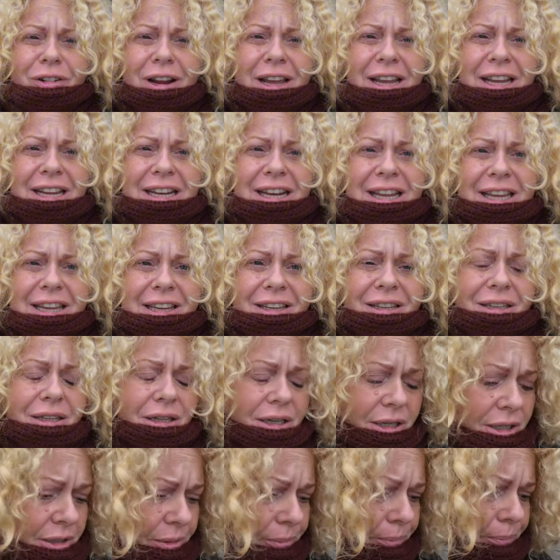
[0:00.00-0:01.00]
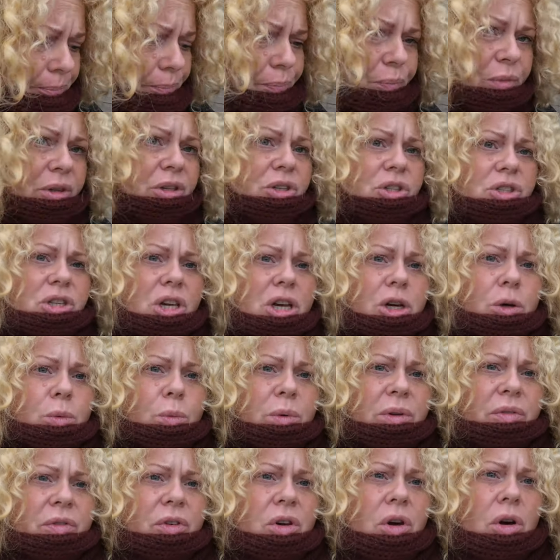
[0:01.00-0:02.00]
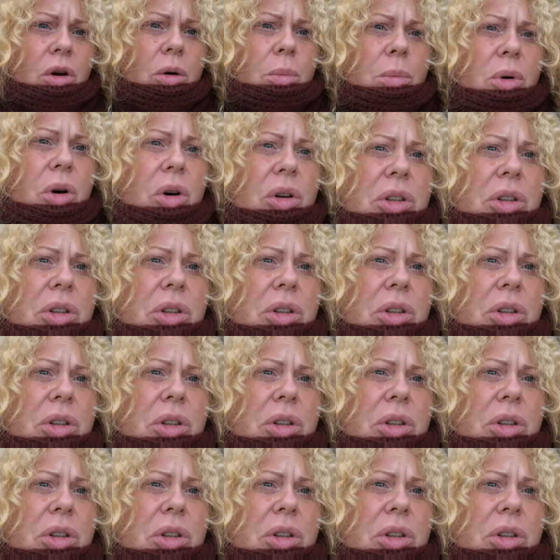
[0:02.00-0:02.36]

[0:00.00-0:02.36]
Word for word: raining, so we've come